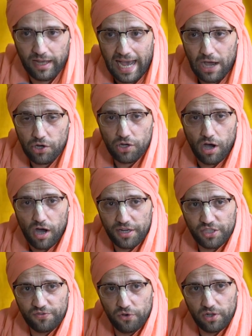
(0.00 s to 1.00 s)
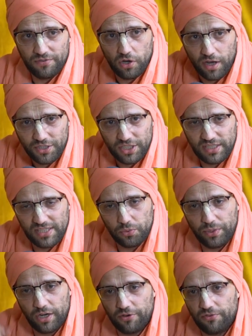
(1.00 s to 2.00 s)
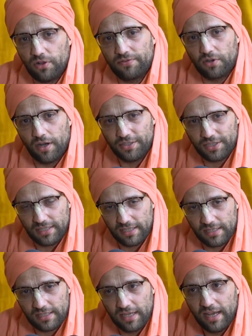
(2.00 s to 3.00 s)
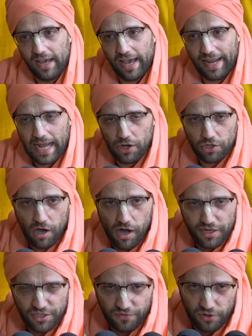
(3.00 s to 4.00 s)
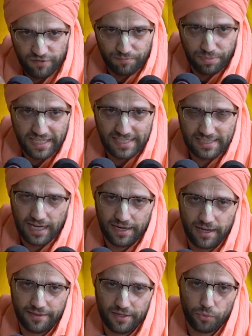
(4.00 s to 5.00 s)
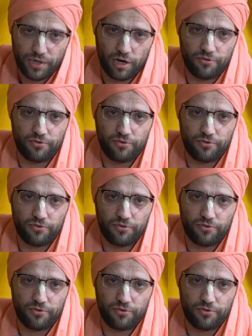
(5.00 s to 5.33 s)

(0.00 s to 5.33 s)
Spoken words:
How God is full of consciousness, we are full of consciousness. And how God is full of bliss, Ananda, we are